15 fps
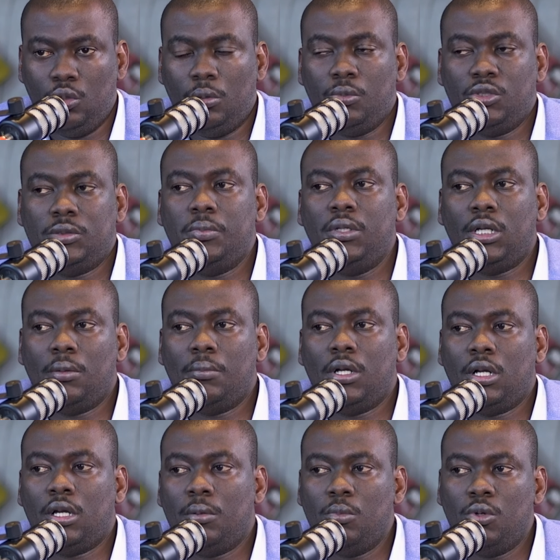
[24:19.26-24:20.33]
You almost become a
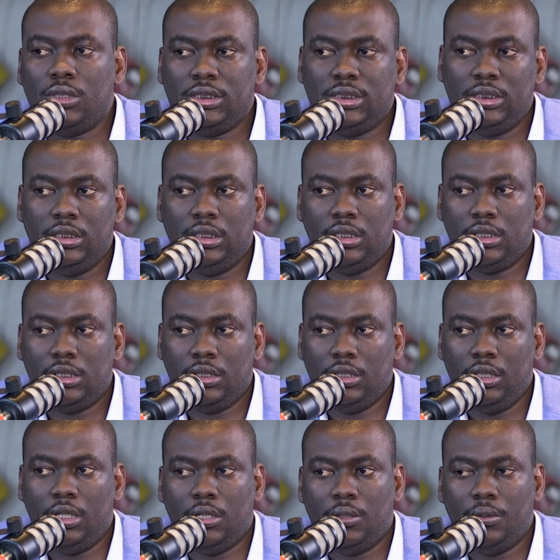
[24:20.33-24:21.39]
carbon sink in a